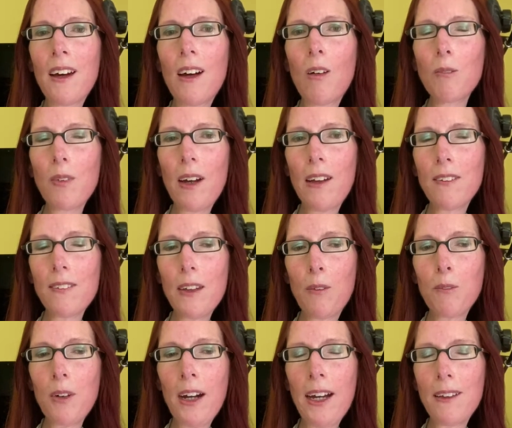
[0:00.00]
and saying,
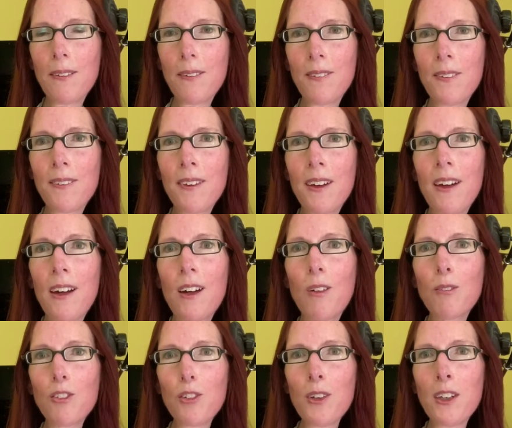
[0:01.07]
right,
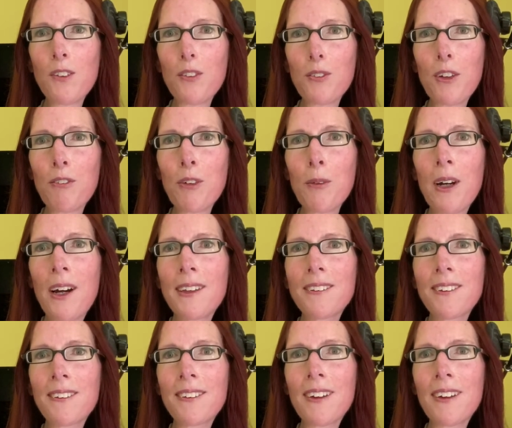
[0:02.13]
drinks for everyone.